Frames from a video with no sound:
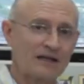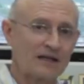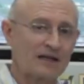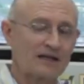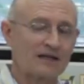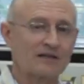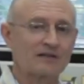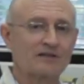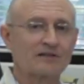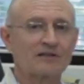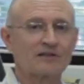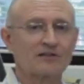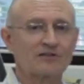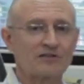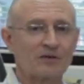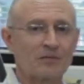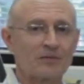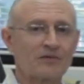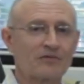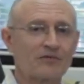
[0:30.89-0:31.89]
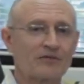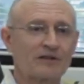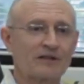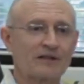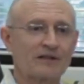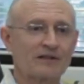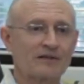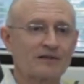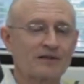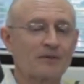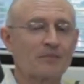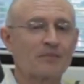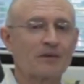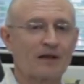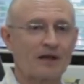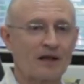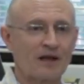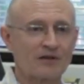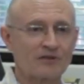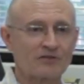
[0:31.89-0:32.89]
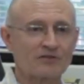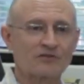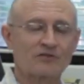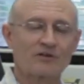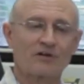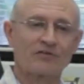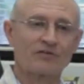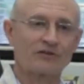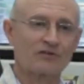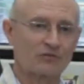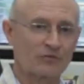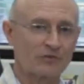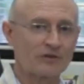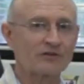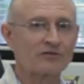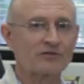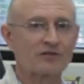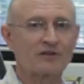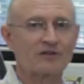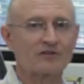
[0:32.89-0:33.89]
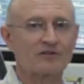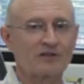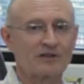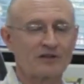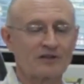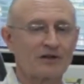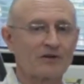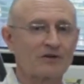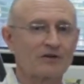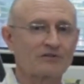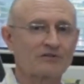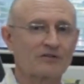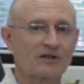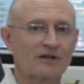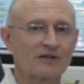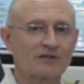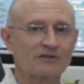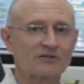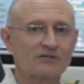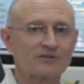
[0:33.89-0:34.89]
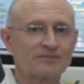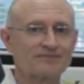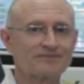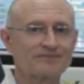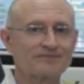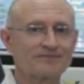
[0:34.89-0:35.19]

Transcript: and some of the implications of his research in neuroscience.